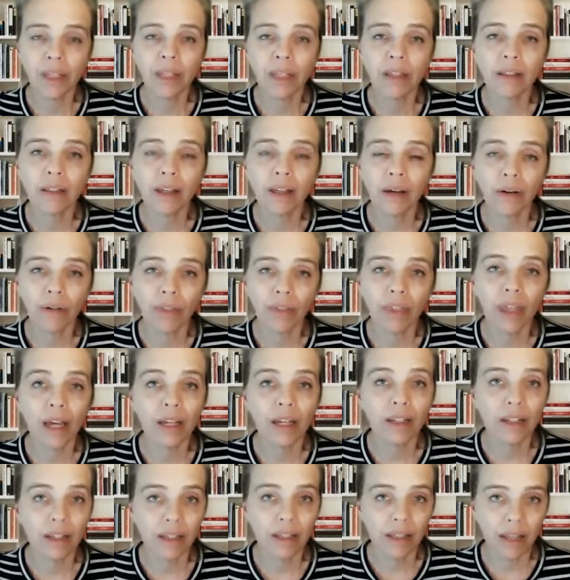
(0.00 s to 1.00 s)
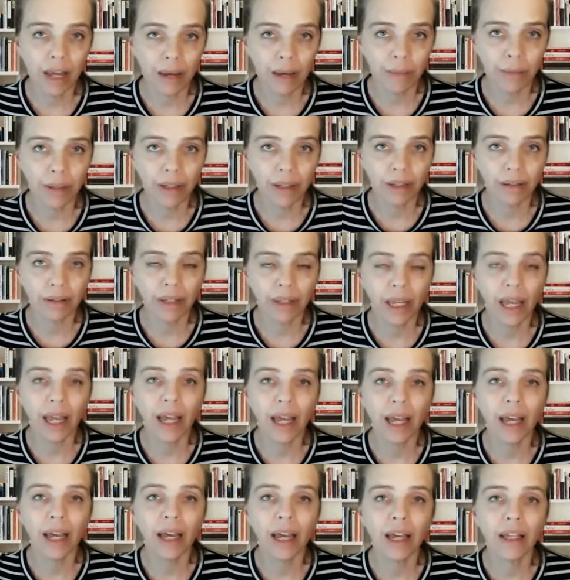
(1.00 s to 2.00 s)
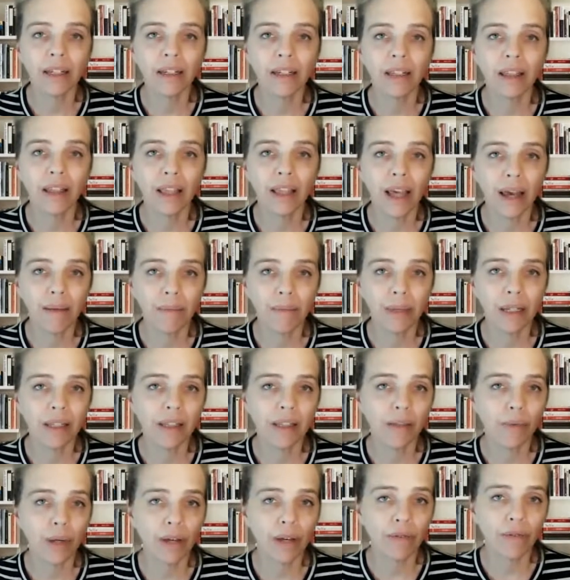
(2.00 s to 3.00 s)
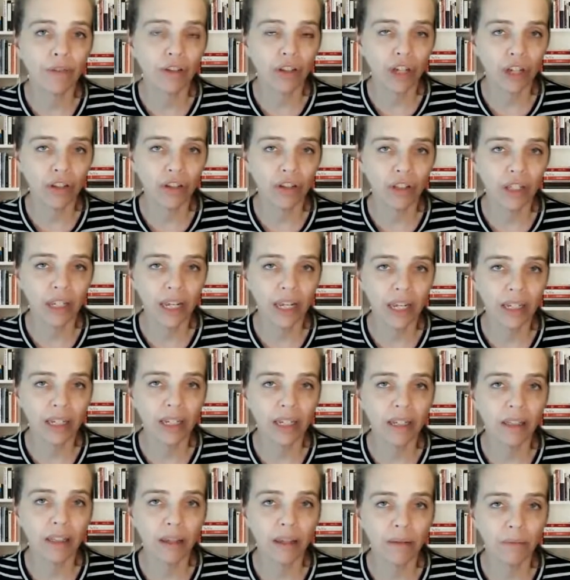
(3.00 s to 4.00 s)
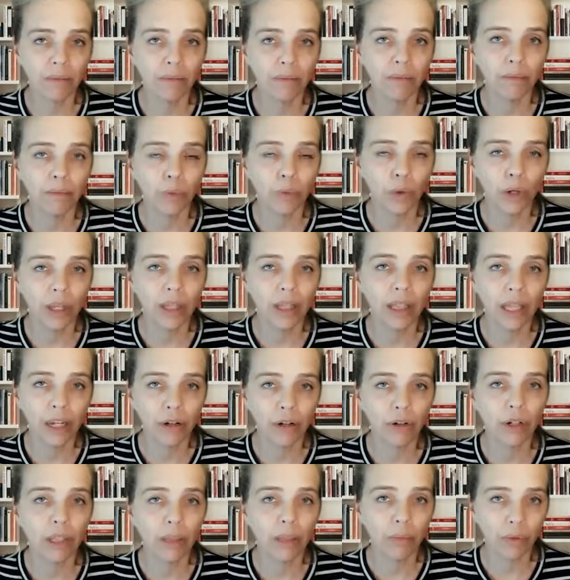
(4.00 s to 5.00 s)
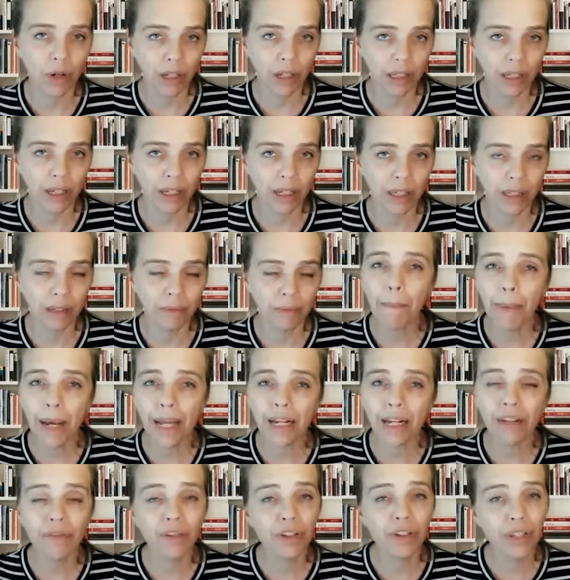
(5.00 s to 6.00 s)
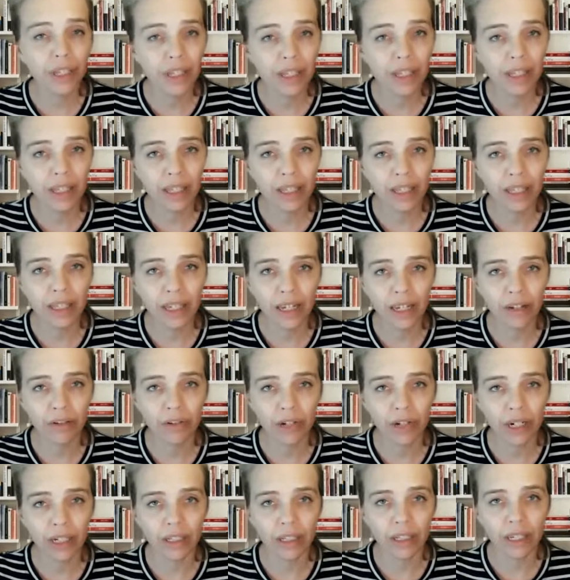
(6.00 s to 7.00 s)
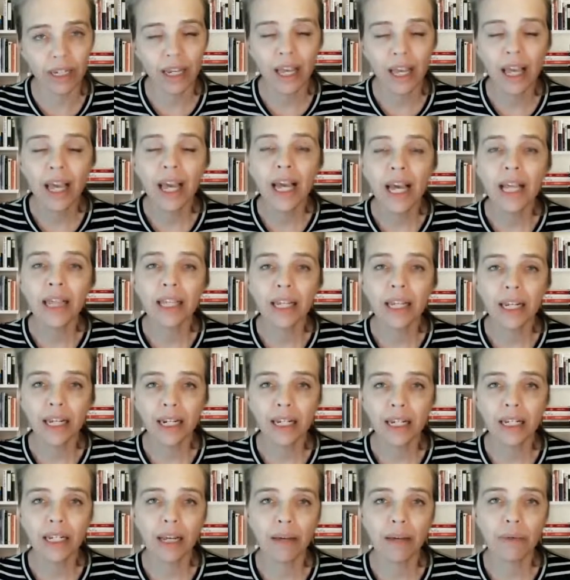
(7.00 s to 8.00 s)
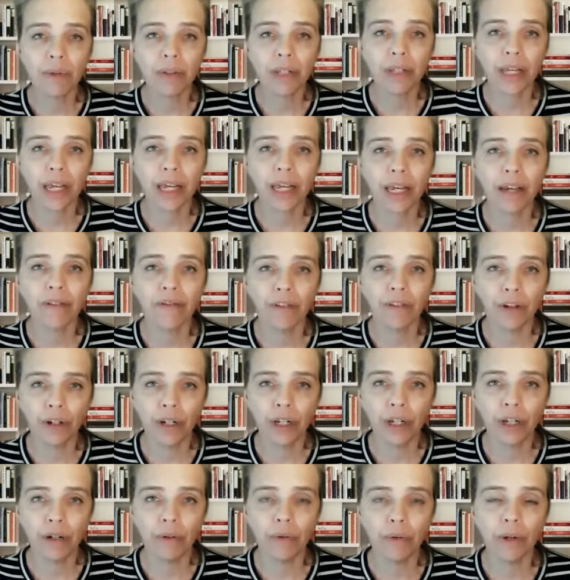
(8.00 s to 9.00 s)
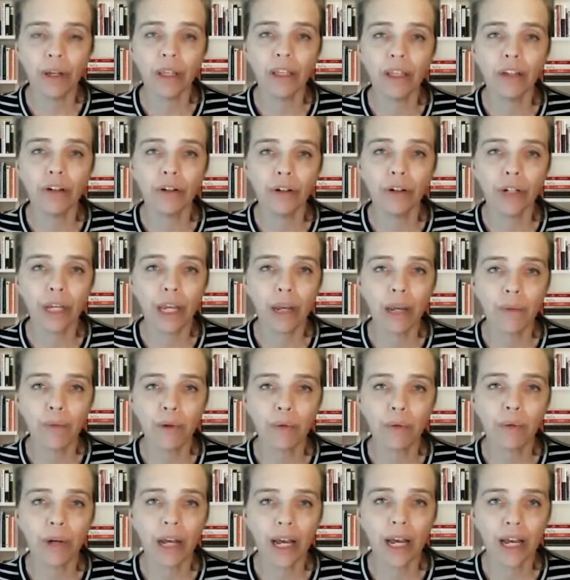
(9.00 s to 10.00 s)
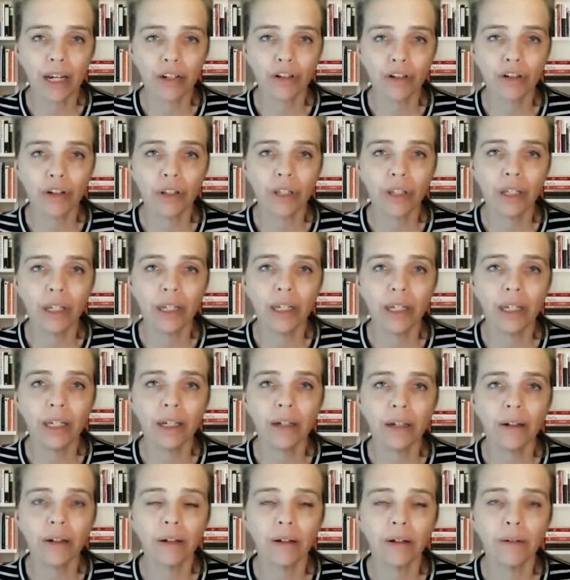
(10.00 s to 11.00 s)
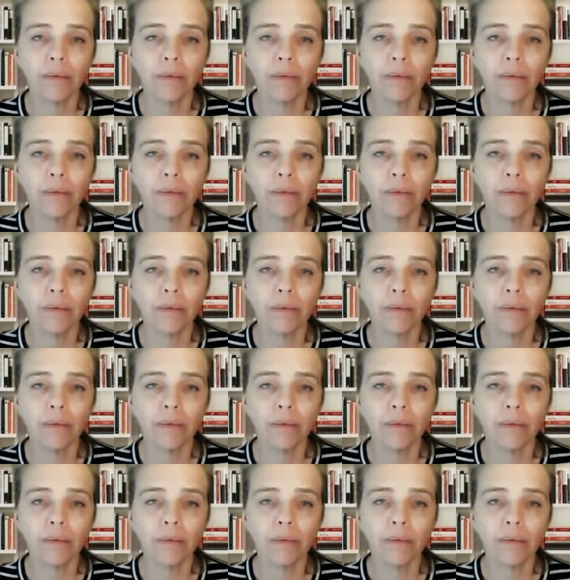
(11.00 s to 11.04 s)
So that does happen. And that means that we have to change the date at some point later in the process. But if you did set the date correctly, then anytime you take a photo, your camera will actually